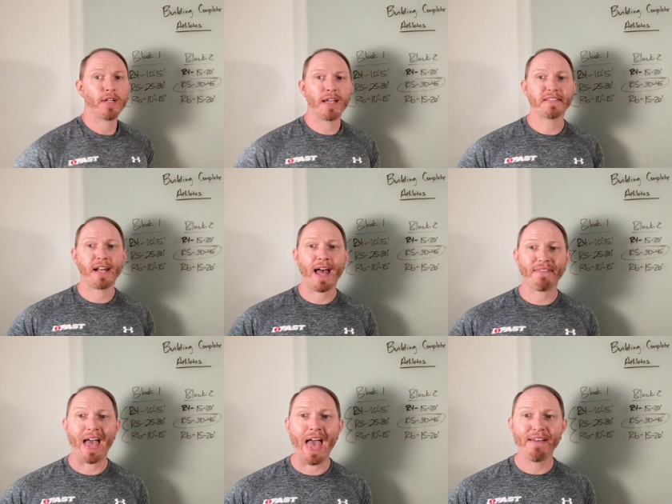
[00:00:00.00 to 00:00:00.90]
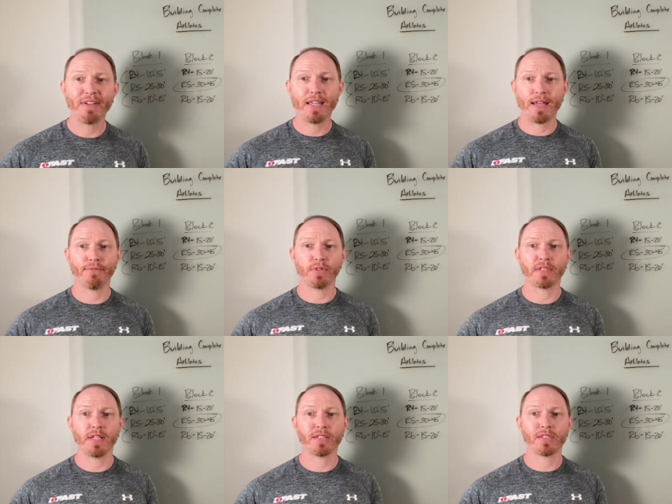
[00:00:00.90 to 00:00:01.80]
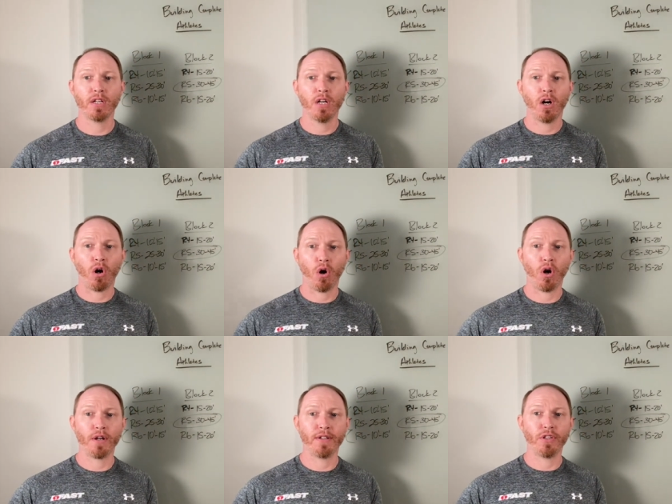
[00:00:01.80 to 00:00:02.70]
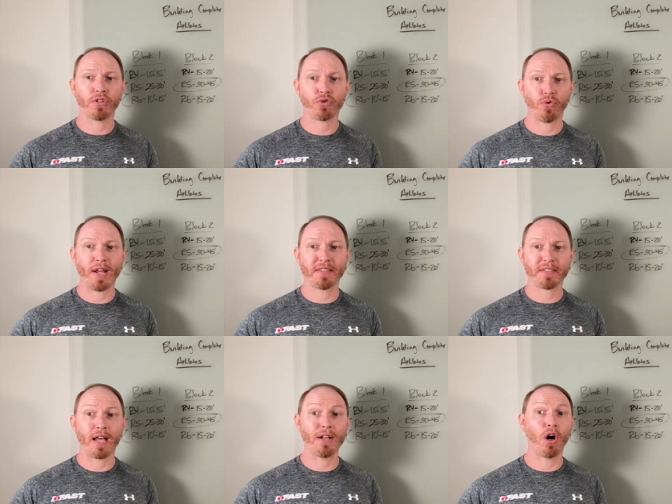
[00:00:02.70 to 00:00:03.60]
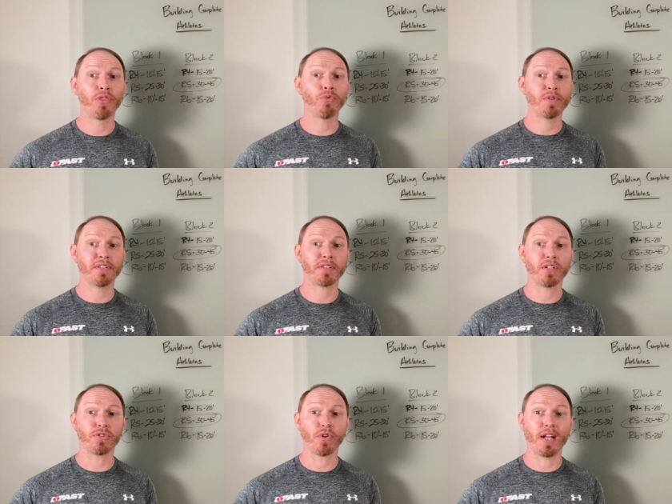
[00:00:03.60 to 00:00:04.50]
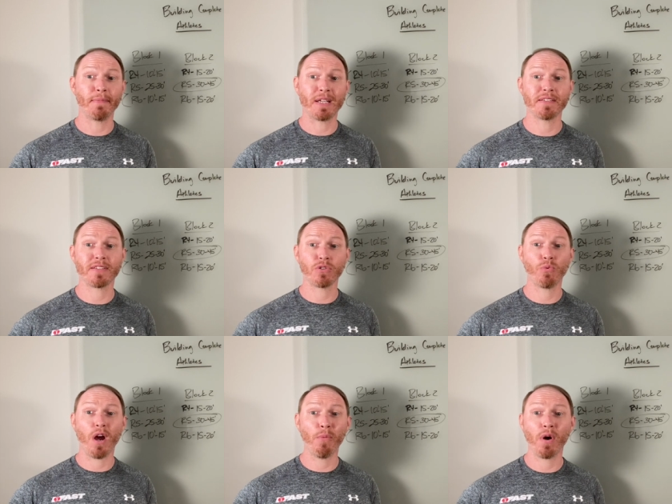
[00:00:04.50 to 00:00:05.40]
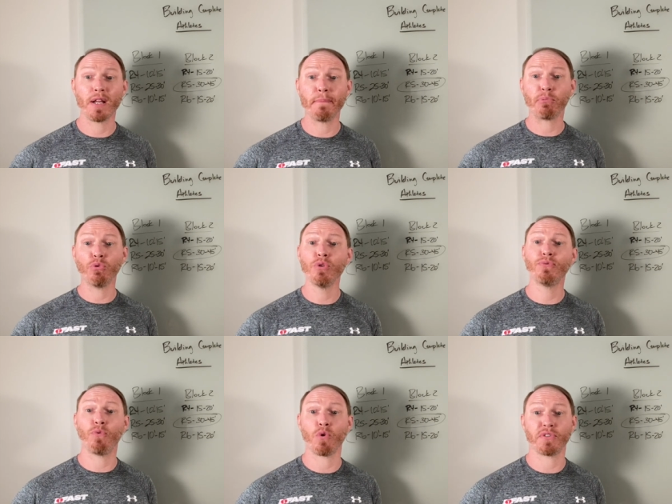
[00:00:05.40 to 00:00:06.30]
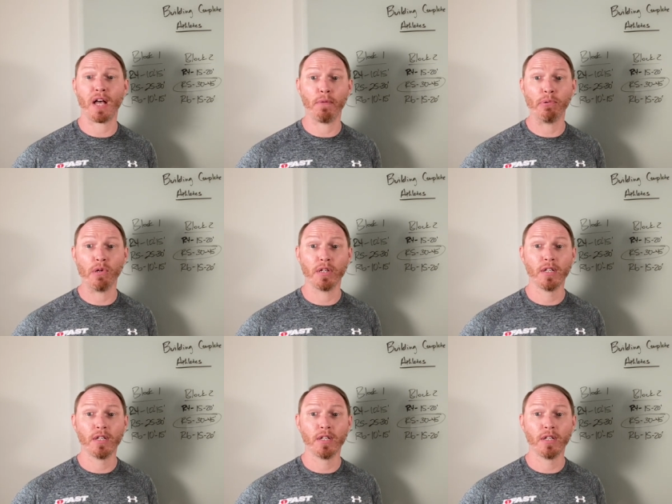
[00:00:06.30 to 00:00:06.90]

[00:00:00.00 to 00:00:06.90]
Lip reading: is going to have a heavy emphasis on the strength side, on the resistance training, because this is where I want to improve force output.